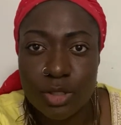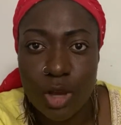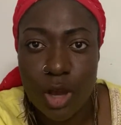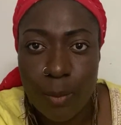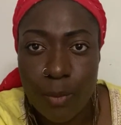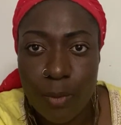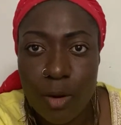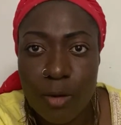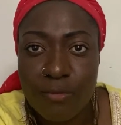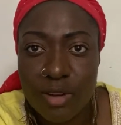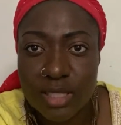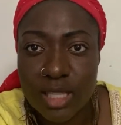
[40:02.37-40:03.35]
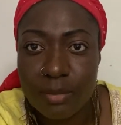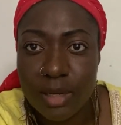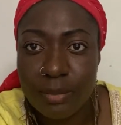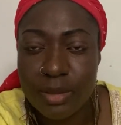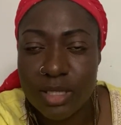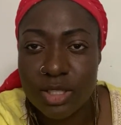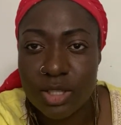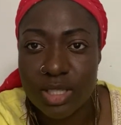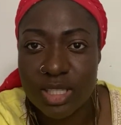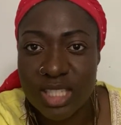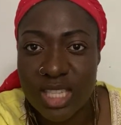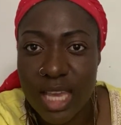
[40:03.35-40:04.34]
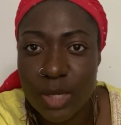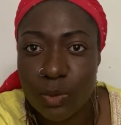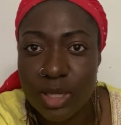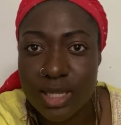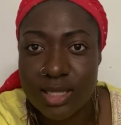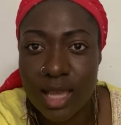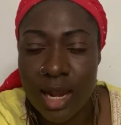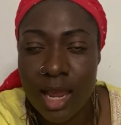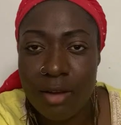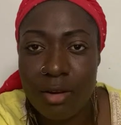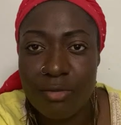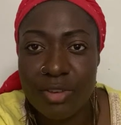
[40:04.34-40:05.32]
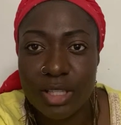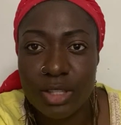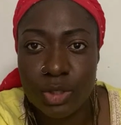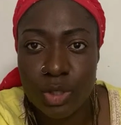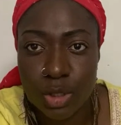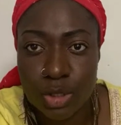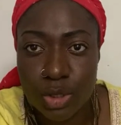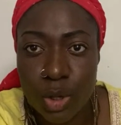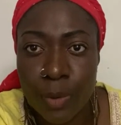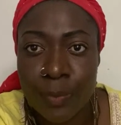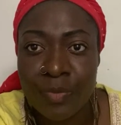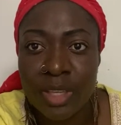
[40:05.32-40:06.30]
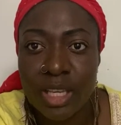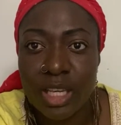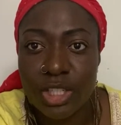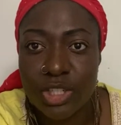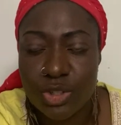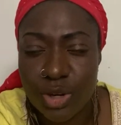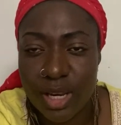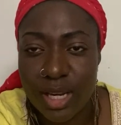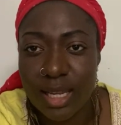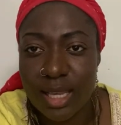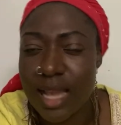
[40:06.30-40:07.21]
couple comfortably be sustained with the salary of a doctor in training?